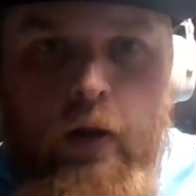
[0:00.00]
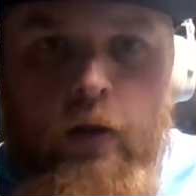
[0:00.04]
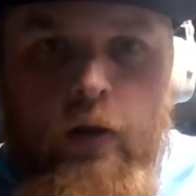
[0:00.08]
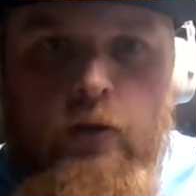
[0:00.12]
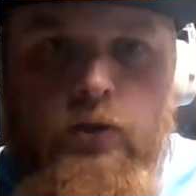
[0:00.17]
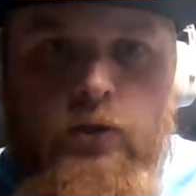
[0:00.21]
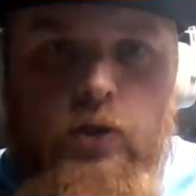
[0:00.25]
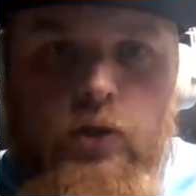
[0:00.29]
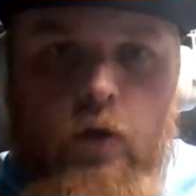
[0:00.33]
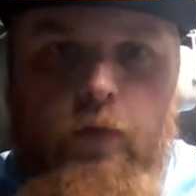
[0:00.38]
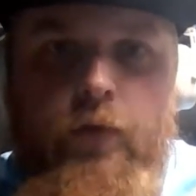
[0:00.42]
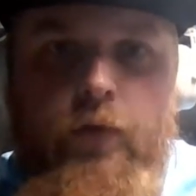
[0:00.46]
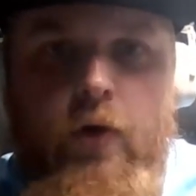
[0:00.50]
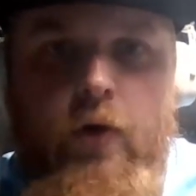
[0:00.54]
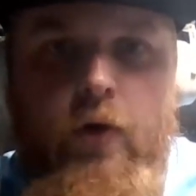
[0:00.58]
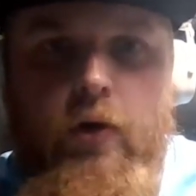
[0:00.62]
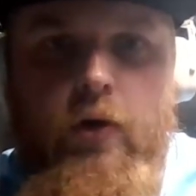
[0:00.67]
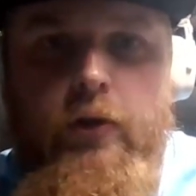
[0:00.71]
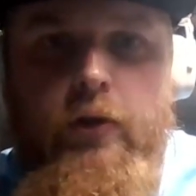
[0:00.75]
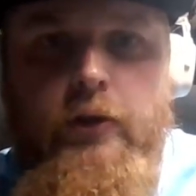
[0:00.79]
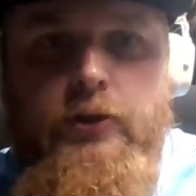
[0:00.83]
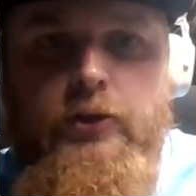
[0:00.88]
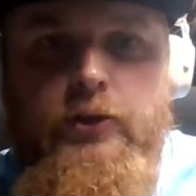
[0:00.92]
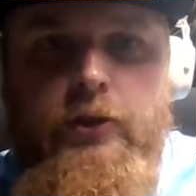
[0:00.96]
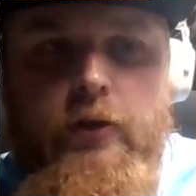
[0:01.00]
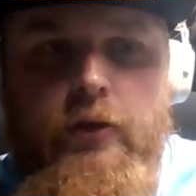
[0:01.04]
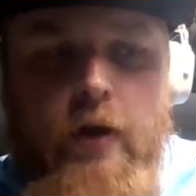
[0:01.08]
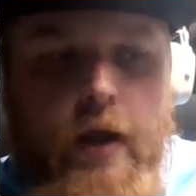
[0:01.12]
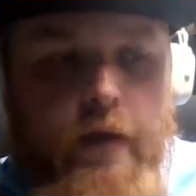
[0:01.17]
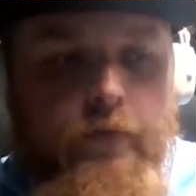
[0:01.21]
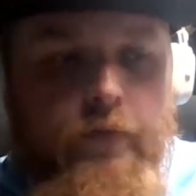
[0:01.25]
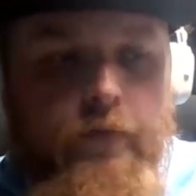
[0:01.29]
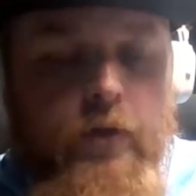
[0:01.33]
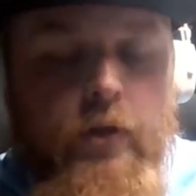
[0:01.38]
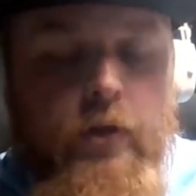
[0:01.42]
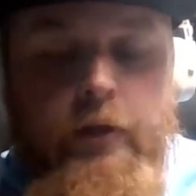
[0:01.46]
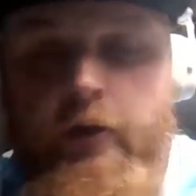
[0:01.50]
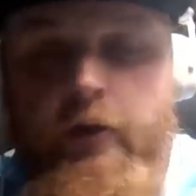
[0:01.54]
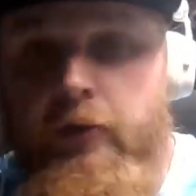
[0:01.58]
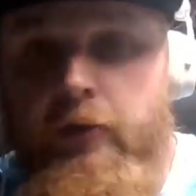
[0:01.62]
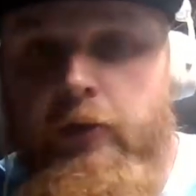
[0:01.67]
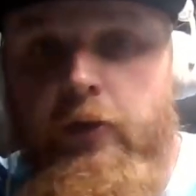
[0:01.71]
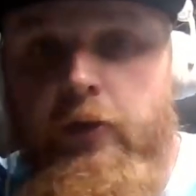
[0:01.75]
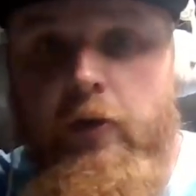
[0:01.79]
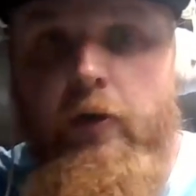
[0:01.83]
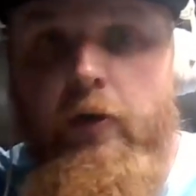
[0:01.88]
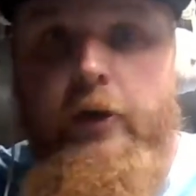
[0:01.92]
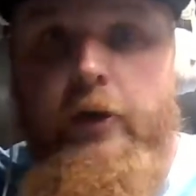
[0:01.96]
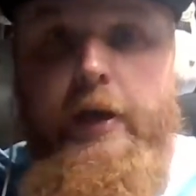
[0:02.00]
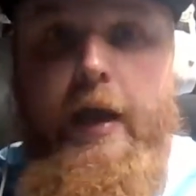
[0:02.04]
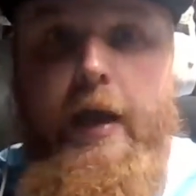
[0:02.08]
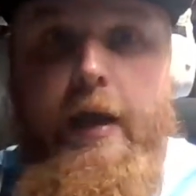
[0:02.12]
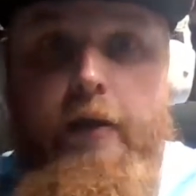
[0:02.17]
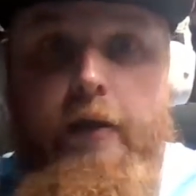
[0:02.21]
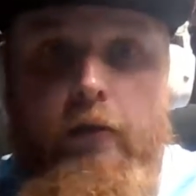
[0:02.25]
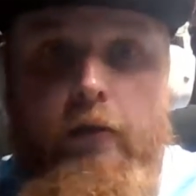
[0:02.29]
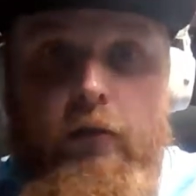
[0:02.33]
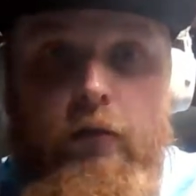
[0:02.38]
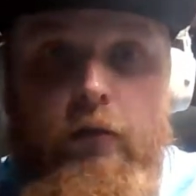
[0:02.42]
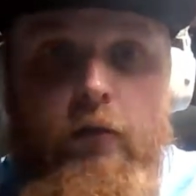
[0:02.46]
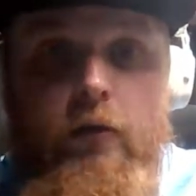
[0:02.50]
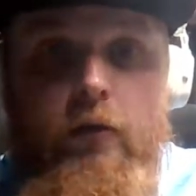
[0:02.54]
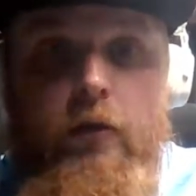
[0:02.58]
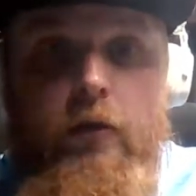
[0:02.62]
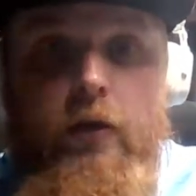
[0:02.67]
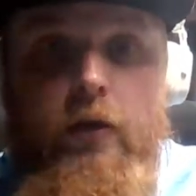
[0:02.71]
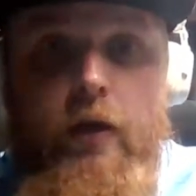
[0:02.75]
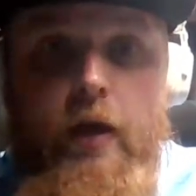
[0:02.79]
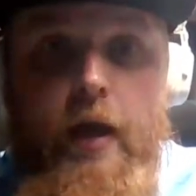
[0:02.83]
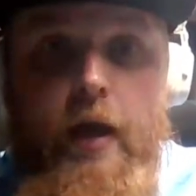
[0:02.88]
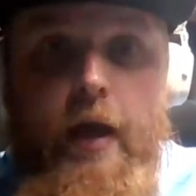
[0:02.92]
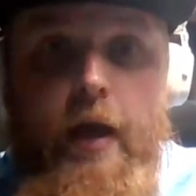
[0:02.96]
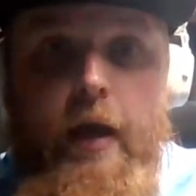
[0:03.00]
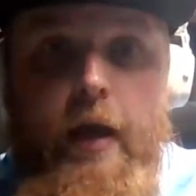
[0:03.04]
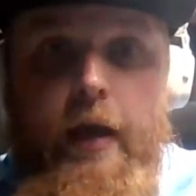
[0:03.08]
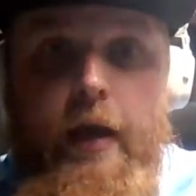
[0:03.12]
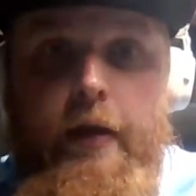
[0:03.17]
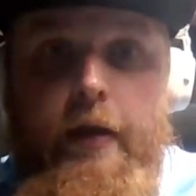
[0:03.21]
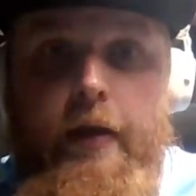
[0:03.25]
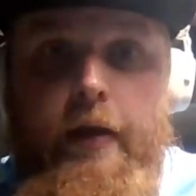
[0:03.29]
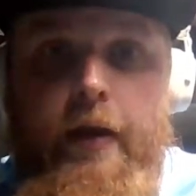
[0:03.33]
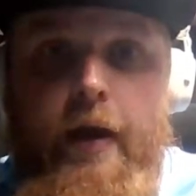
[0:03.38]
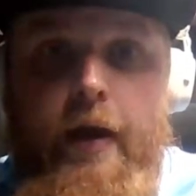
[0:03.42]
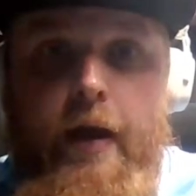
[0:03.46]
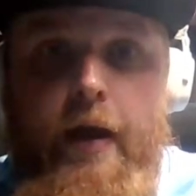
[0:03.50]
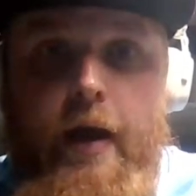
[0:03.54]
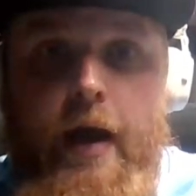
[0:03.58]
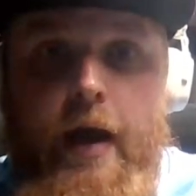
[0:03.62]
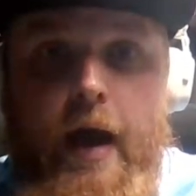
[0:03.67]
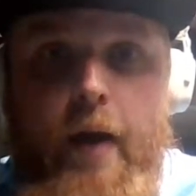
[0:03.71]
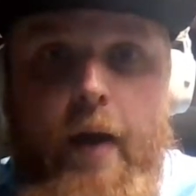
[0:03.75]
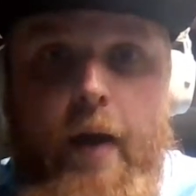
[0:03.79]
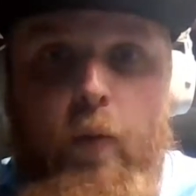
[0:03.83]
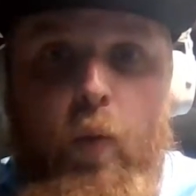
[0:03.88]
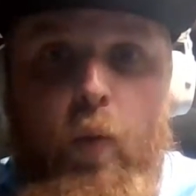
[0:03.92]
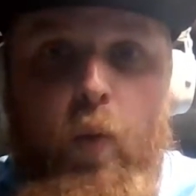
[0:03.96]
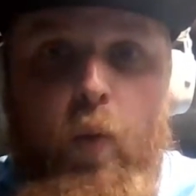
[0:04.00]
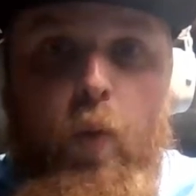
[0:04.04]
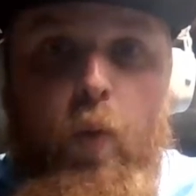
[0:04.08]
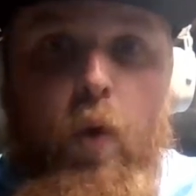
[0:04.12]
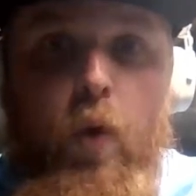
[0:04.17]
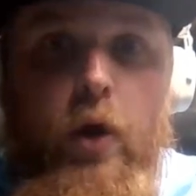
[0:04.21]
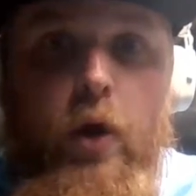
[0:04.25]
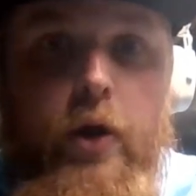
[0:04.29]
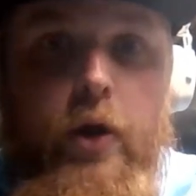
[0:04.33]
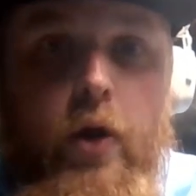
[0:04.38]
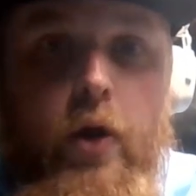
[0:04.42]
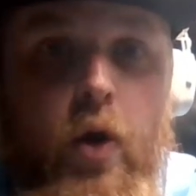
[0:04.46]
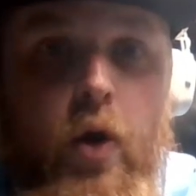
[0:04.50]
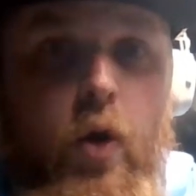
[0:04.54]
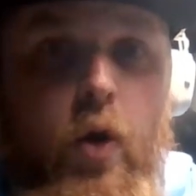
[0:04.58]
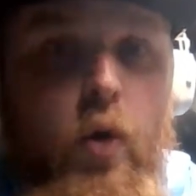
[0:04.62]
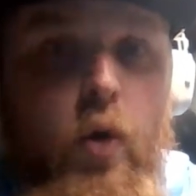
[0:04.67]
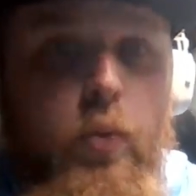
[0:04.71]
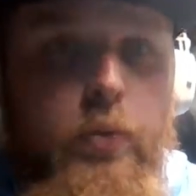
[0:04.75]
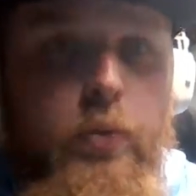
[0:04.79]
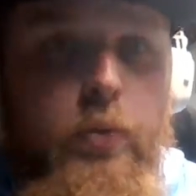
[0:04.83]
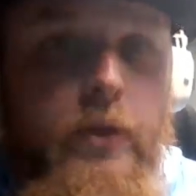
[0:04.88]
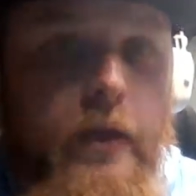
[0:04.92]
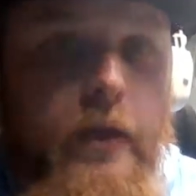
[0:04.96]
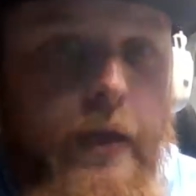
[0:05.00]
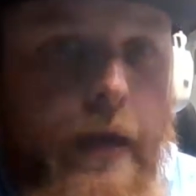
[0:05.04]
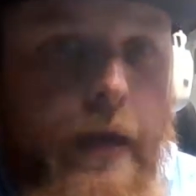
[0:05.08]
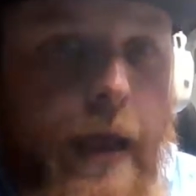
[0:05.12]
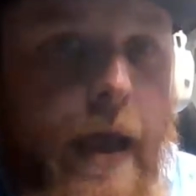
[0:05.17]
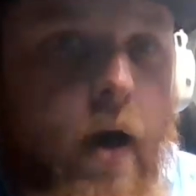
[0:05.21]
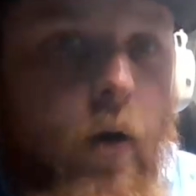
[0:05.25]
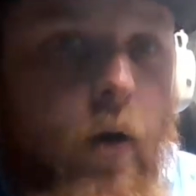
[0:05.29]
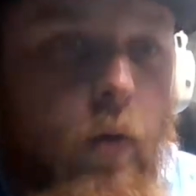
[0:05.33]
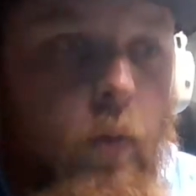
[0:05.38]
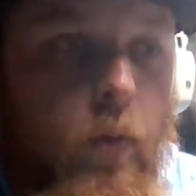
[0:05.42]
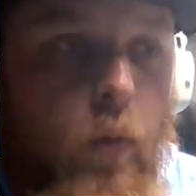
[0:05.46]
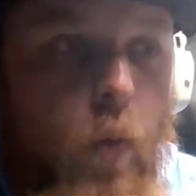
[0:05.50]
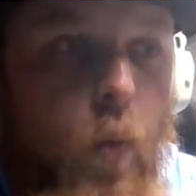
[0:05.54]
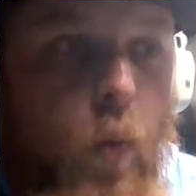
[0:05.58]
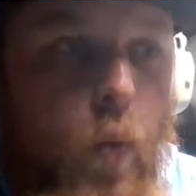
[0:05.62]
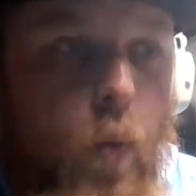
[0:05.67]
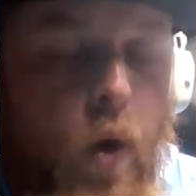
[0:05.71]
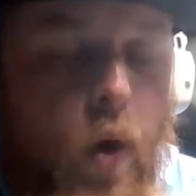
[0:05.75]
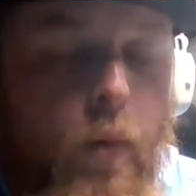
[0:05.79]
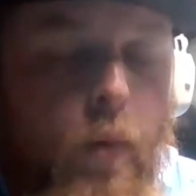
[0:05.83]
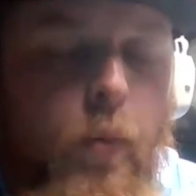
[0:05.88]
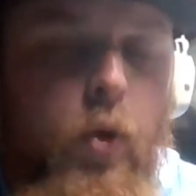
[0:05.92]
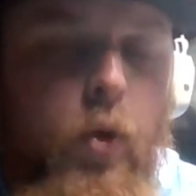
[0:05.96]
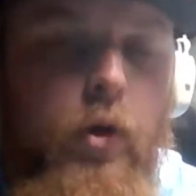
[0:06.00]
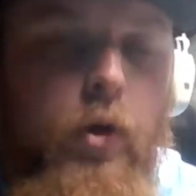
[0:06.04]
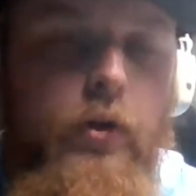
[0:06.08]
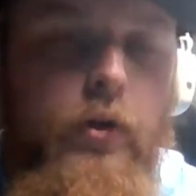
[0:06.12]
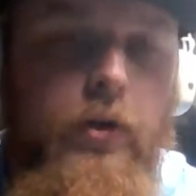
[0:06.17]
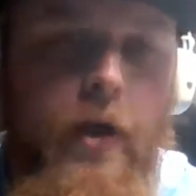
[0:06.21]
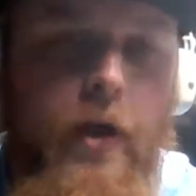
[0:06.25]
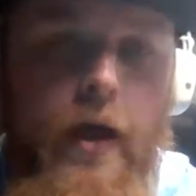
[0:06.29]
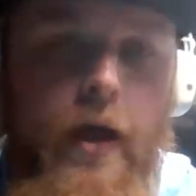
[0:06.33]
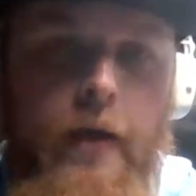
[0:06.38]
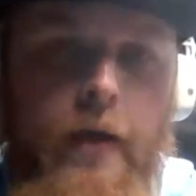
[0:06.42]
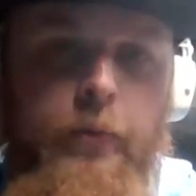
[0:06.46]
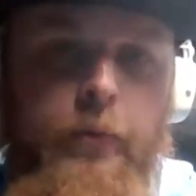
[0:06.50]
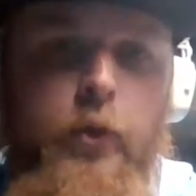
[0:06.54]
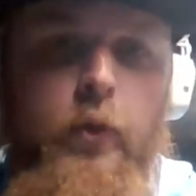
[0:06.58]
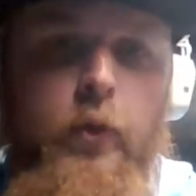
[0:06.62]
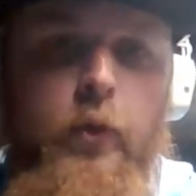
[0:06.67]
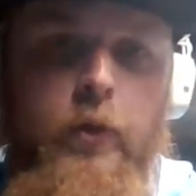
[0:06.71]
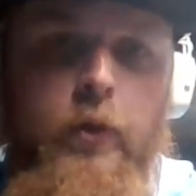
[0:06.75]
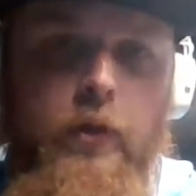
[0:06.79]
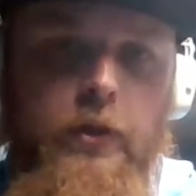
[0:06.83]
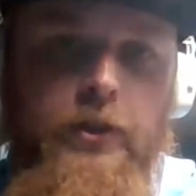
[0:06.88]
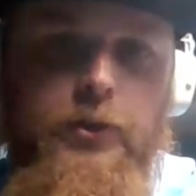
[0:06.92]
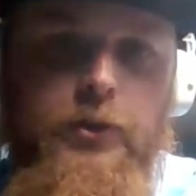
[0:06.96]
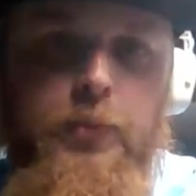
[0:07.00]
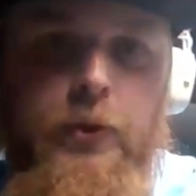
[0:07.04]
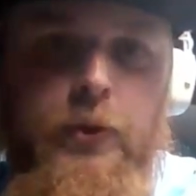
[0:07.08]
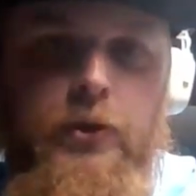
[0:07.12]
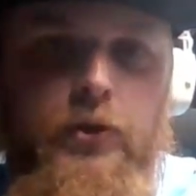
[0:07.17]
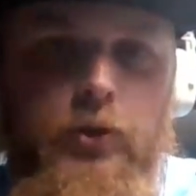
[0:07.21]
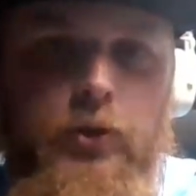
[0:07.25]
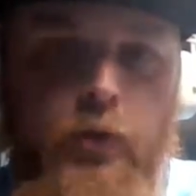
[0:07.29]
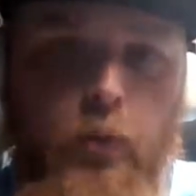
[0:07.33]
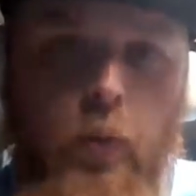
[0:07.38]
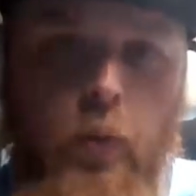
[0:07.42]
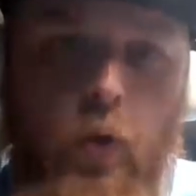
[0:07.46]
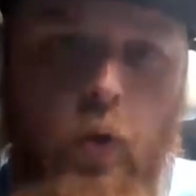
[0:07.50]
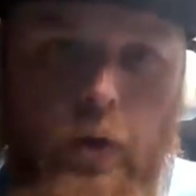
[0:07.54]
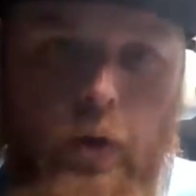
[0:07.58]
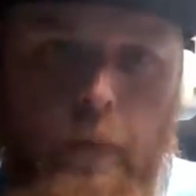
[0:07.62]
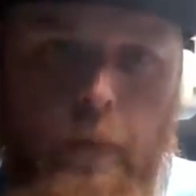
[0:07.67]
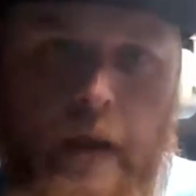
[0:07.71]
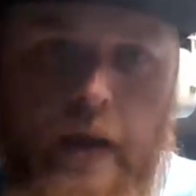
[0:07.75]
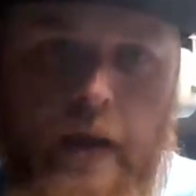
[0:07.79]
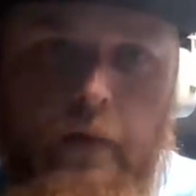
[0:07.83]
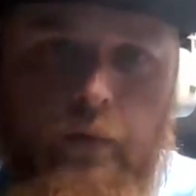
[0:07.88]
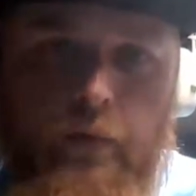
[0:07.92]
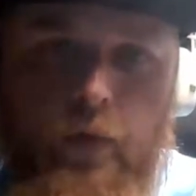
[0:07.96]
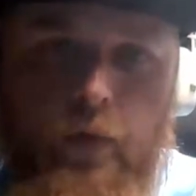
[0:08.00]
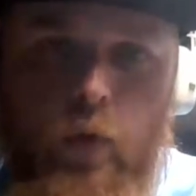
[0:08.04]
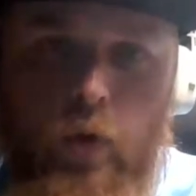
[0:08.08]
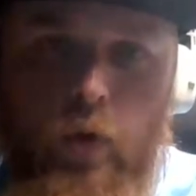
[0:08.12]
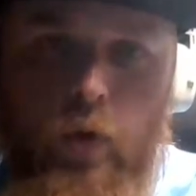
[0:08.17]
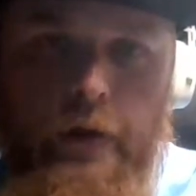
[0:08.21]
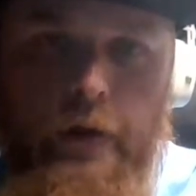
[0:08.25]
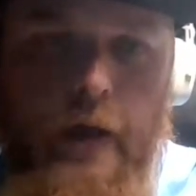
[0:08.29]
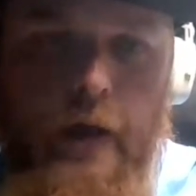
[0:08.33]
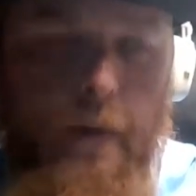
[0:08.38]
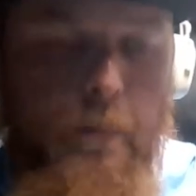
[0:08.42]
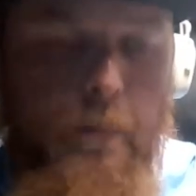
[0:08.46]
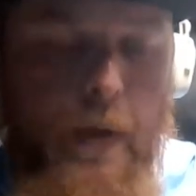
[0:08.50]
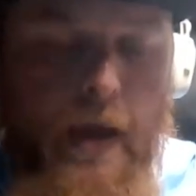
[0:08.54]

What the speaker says: So far this year, I've cleared 38, and I would hope to get out one more time to at least put 2 more to make it 40.